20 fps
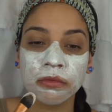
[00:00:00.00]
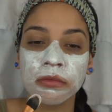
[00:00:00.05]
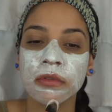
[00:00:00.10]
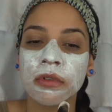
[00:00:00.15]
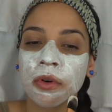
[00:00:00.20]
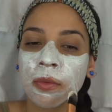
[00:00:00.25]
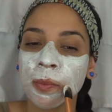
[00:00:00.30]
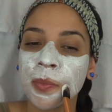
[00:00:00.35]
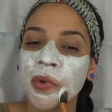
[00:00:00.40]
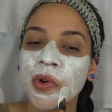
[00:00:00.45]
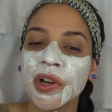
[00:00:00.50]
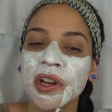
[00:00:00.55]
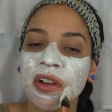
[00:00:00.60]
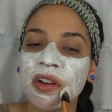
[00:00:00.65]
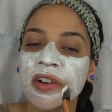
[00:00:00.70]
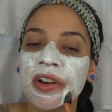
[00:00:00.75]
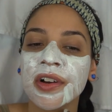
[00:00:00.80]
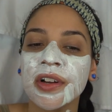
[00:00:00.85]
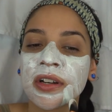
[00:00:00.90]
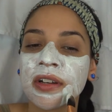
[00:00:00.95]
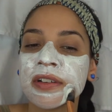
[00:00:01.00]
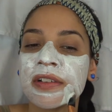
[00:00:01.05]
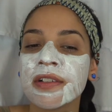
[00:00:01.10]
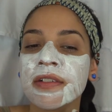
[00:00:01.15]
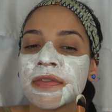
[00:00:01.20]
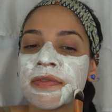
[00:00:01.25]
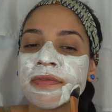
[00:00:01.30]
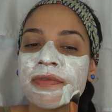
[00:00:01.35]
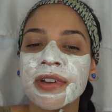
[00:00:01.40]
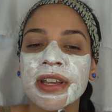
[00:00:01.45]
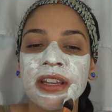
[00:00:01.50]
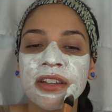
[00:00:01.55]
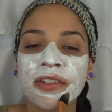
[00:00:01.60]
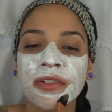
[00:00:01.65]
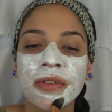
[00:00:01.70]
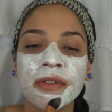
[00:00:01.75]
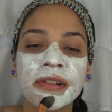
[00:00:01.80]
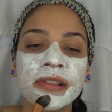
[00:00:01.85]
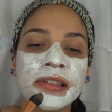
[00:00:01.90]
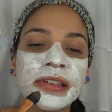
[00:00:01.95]
or putting on
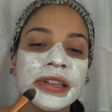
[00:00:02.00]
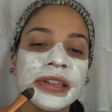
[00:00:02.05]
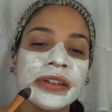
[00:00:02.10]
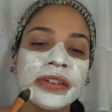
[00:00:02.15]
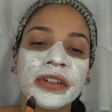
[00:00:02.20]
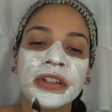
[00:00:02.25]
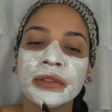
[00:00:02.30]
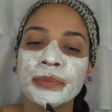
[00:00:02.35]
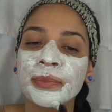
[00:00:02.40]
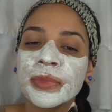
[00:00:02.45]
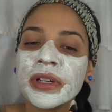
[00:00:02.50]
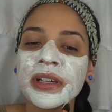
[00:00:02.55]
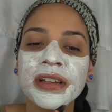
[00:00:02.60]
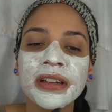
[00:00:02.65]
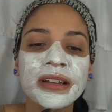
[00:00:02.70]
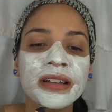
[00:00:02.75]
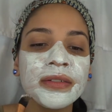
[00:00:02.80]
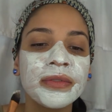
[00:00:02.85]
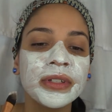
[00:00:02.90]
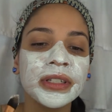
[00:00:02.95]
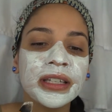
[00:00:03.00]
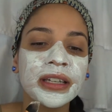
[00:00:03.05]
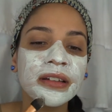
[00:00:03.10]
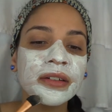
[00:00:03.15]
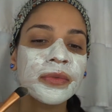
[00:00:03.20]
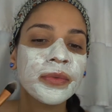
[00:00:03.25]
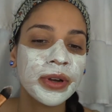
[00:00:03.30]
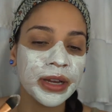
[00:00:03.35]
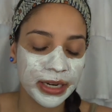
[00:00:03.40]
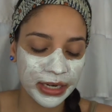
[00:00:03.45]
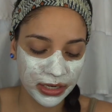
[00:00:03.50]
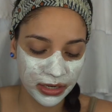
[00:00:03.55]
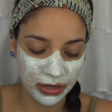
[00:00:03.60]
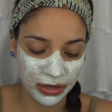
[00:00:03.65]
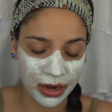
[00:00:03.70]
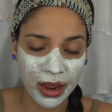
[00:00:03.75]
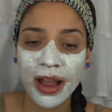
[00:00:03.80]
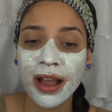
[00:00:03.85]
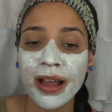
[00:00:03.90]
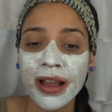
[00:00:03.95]
facial cleaners, but I was like, why
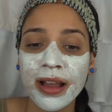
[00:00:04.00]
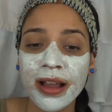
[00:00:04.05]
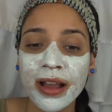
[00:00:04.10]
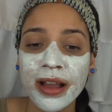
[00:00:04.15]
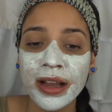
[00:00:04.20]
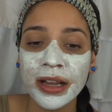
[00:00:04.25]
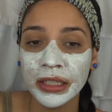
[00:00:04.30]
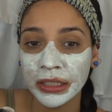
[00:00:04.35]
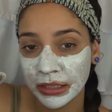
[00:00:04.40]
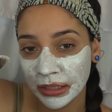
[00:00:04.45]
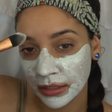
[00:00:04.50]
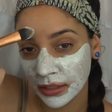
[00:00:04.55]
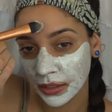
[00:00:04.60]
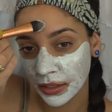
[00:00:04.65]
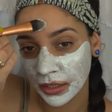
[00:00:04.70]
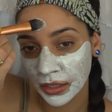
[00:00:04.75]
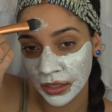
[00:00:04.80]
not?